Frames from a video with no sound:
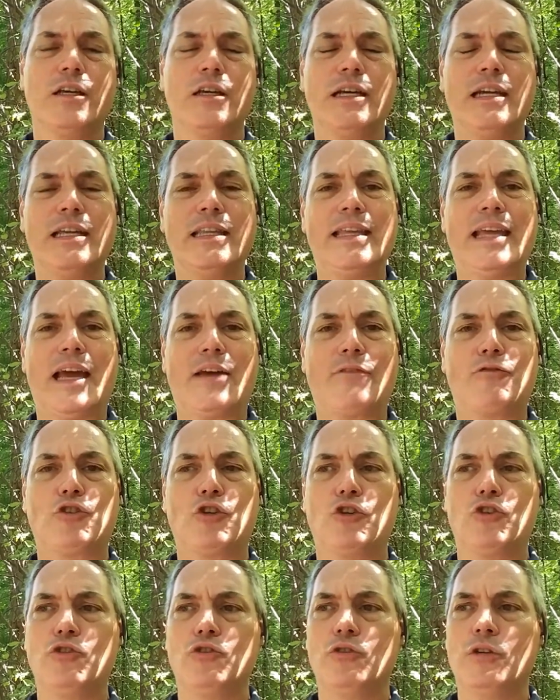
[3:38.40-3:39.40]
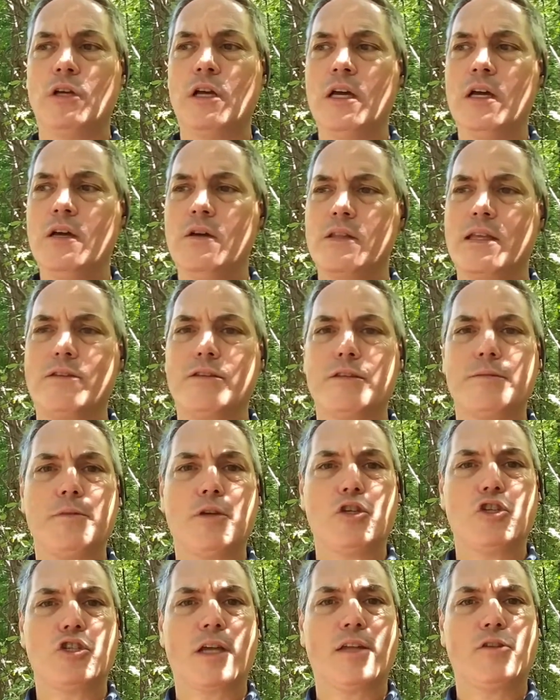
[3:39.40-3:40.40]
in the afternoon. It gives me a
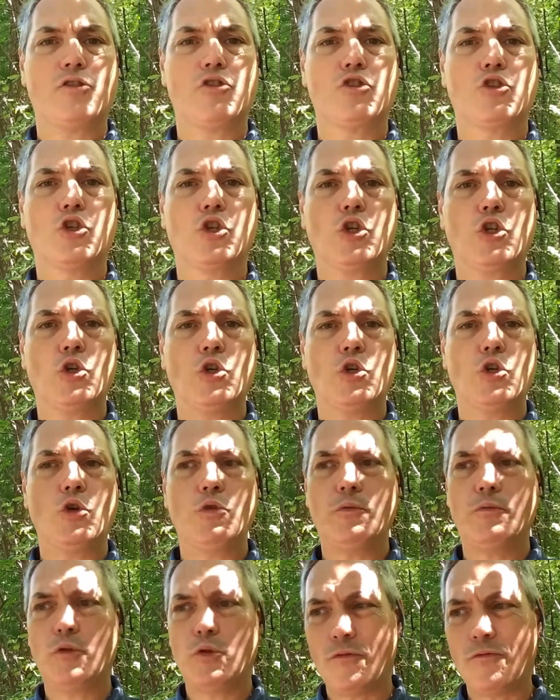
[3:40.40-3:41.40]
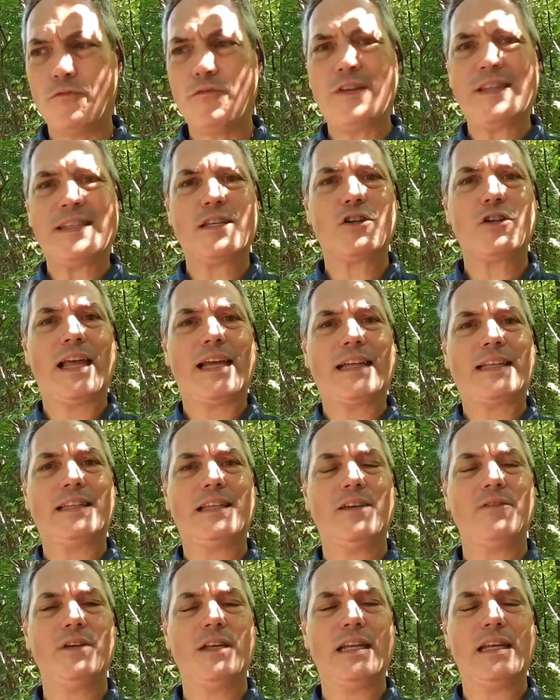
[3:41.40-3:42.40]
chance to do physical
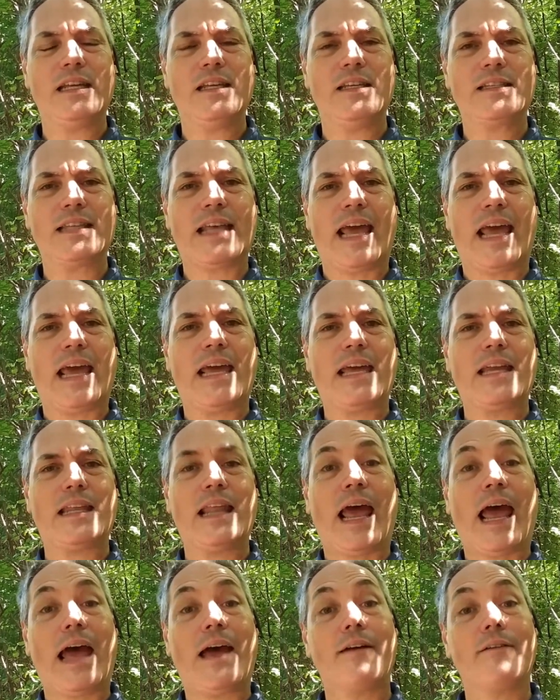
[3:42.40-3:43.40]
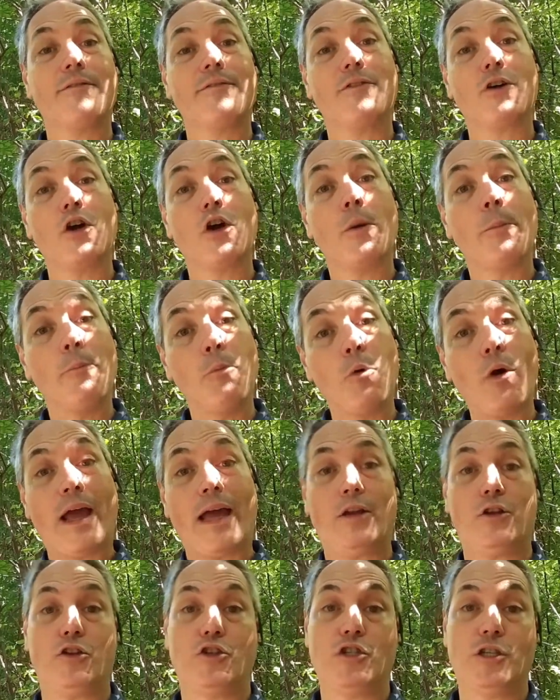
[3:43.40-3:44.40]
activities and have more
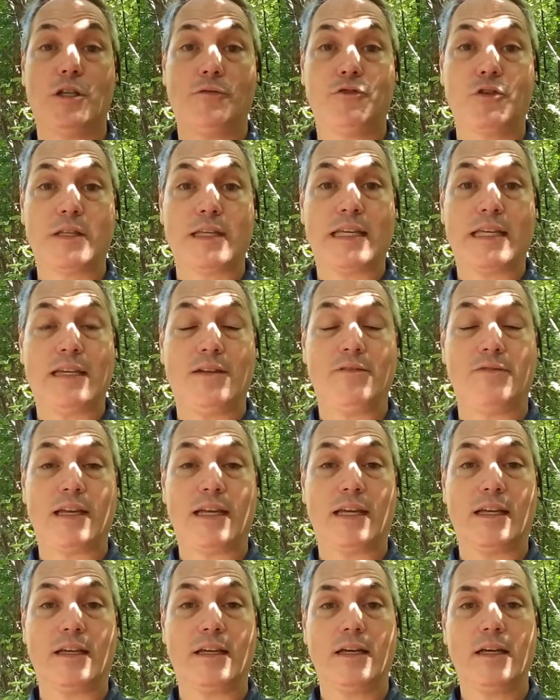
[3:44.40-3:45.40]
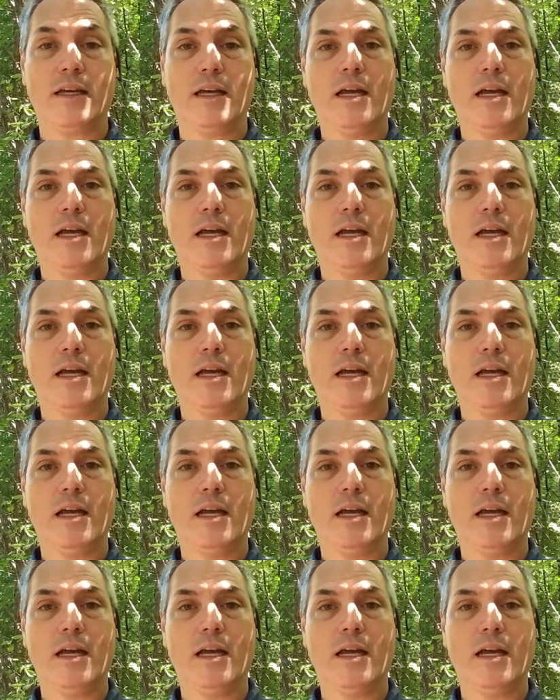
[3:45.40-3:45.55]
energy for the evening.